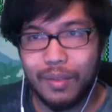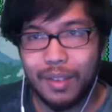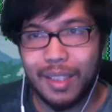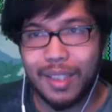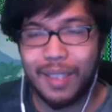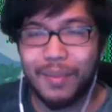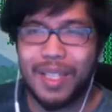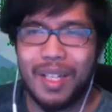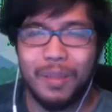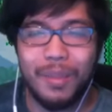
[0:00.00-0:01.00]
Look at it. It even
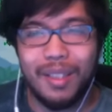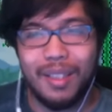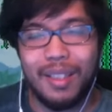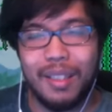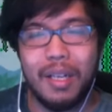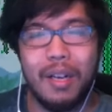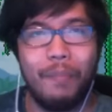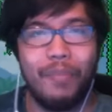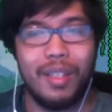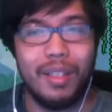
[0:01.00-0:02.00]
tells me the
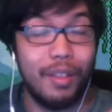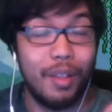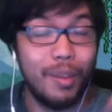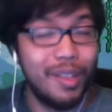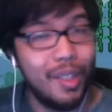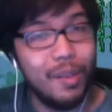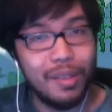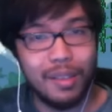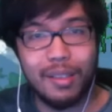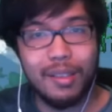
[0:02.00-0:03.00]
though it's
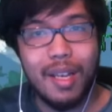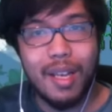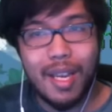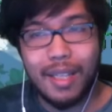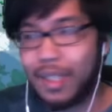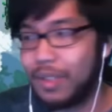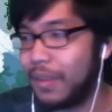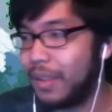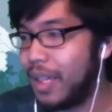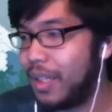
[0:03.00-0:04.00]
useless, it tells
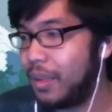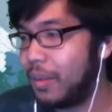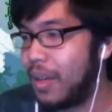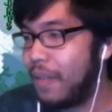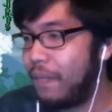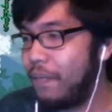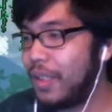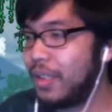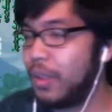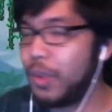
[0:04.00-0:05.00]
me thank you,
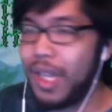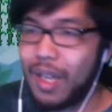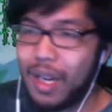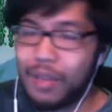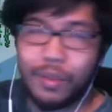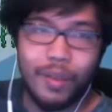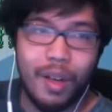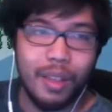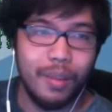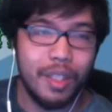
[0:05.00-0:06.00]
Fisto Jedi, for
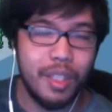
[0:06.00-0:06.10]
following the